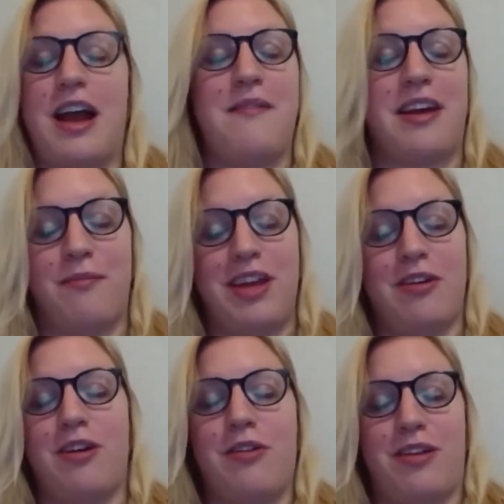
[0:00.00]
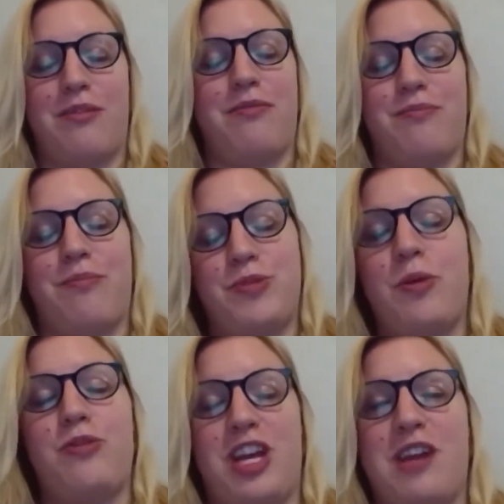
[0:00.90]
we all,
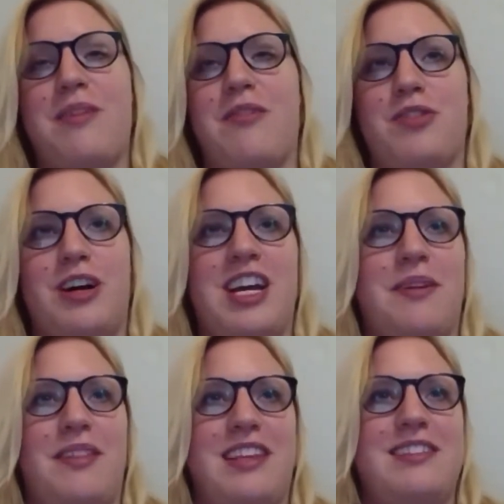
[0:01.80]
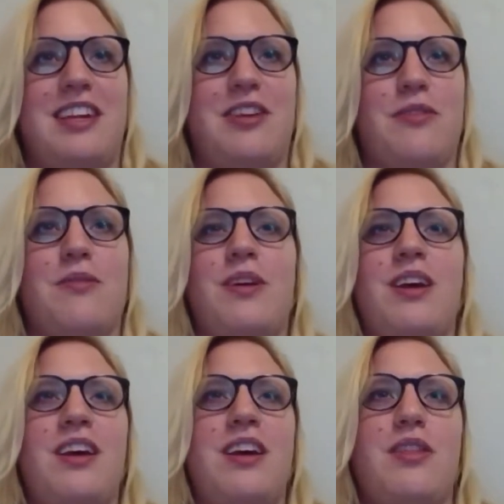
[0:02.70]
both Jake and I were talking about this, that you're
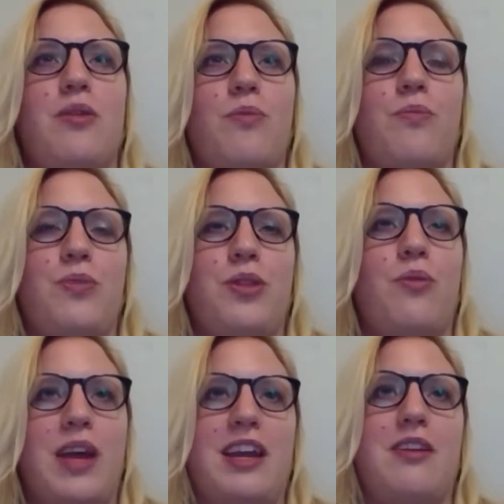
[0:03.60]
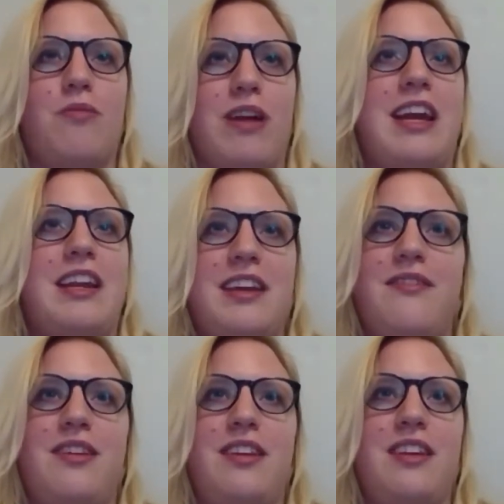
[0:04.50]
the way you write,
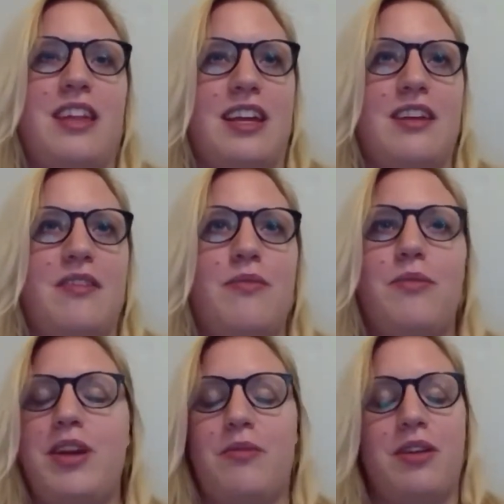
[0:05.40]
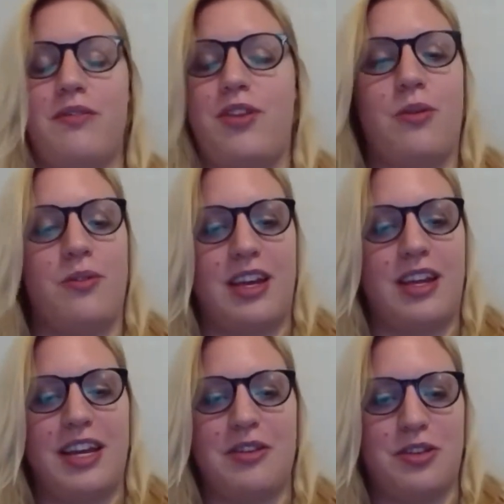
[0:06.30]
even like we wouldn't have known that
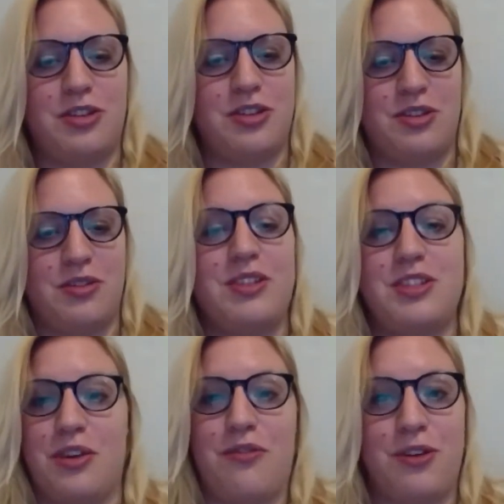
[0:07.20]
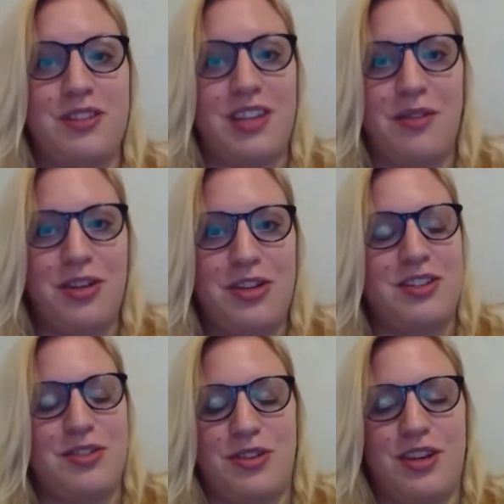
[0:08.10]
English wasn't your first language, because
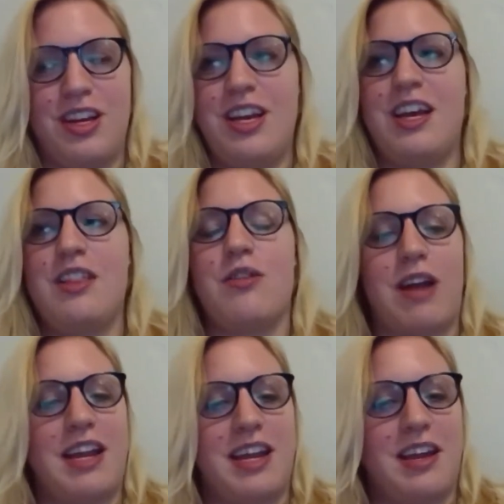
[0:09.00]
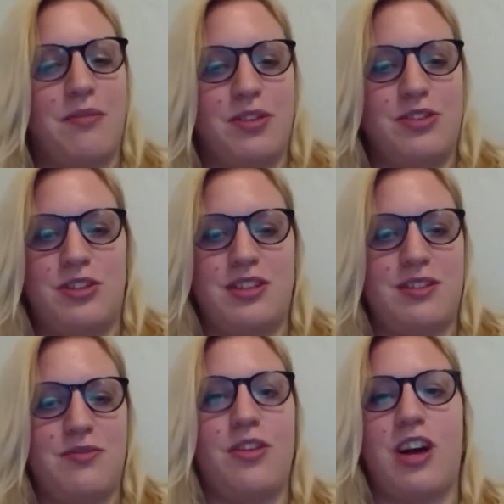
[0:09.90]
the writing was just
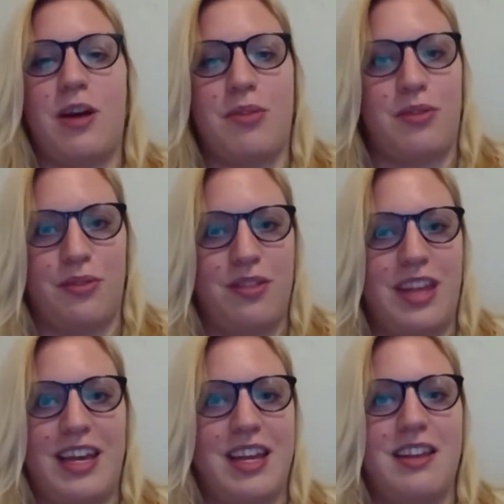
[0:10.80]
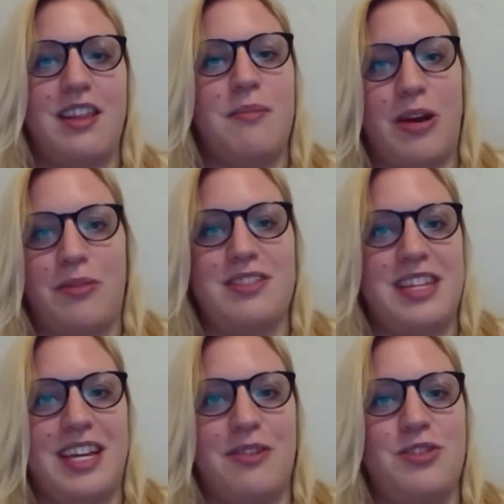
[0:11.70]
phenomenal, like in the Mountain
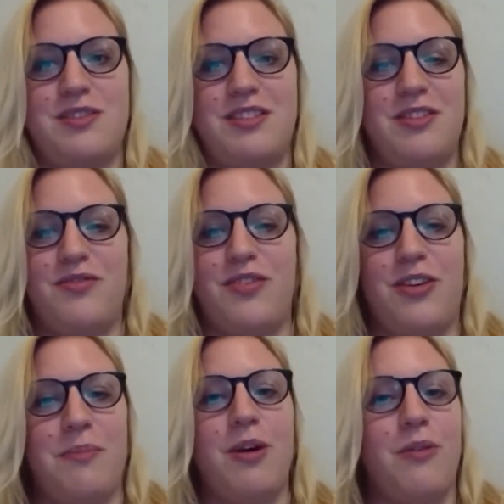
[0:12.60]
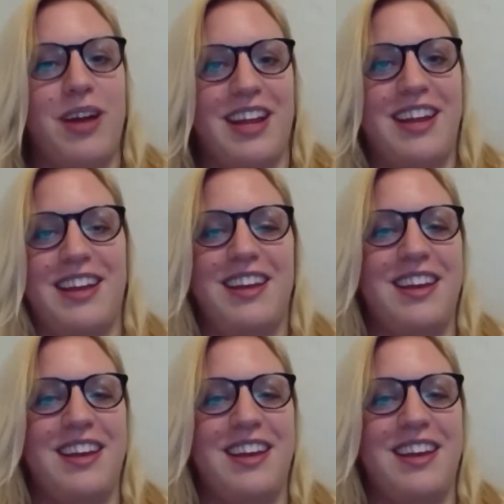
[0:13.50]
Sing. It was very poetic, and